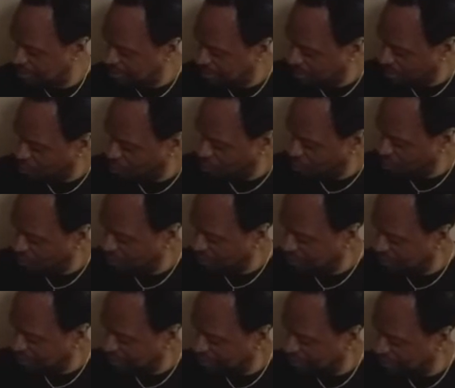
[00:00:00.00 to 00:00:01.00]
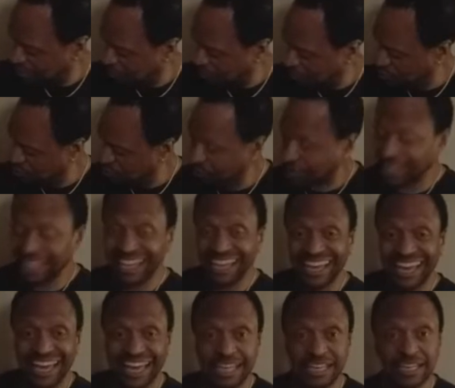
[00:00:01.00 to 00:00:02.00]
hold this up for you
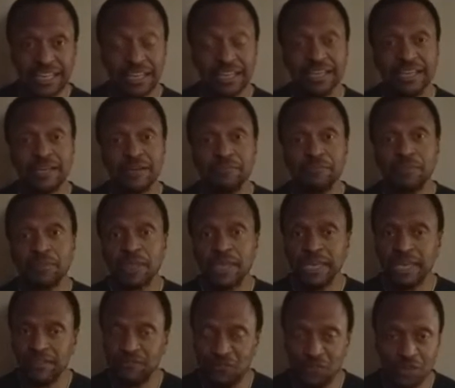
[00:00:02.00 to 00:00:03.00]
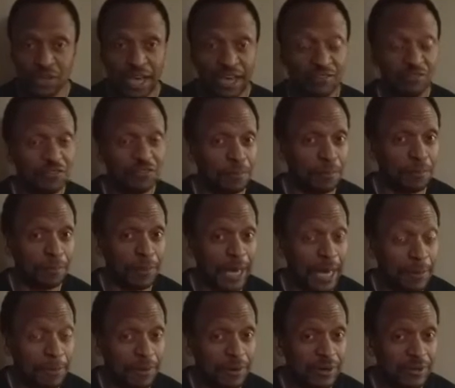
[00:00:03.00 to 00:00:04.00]
again. If you have some
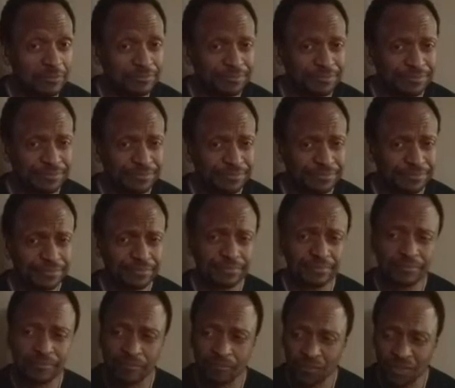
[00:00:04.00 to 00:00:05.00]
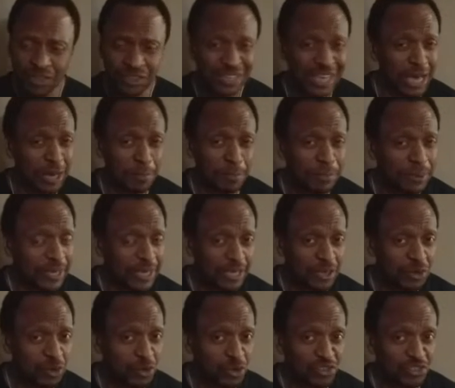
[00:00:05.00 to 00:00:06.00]
paper, you got a pen
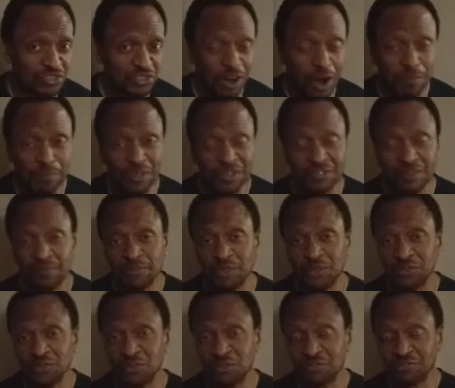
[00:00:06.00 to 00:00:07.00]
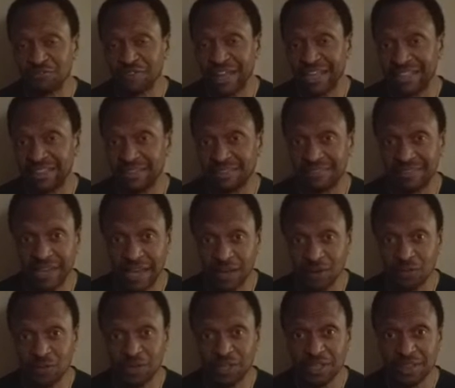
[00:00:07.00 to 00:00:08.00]
or a Sharpie, something you can write this
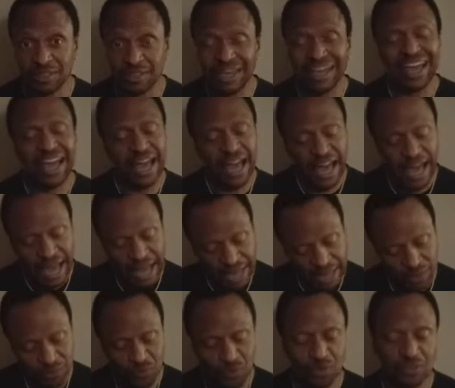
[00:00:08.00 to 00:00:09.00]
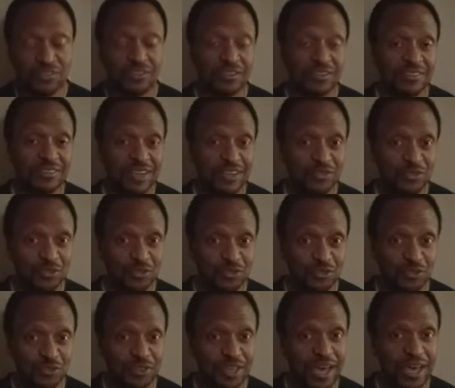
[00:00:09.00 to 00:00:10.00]
down with, I would suggest you
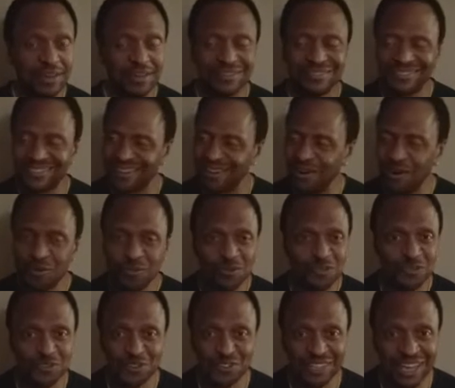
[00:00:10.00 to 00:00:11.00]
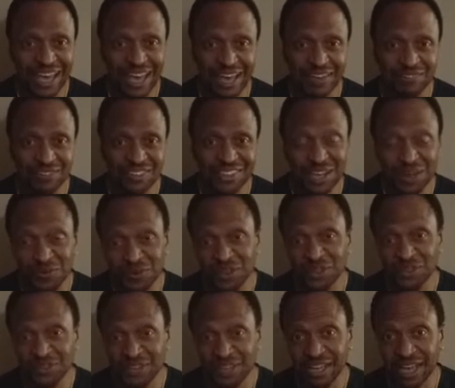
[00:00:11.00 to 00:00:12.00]
do that. It's always good to have it. That way
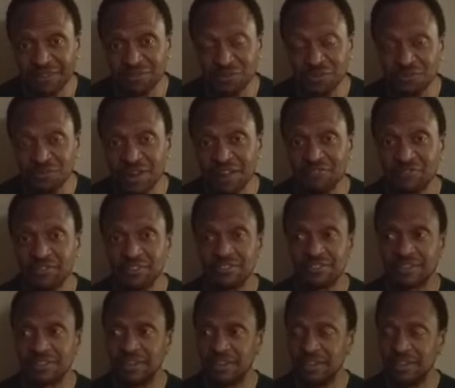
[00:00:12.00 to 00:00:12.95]
you can have a reference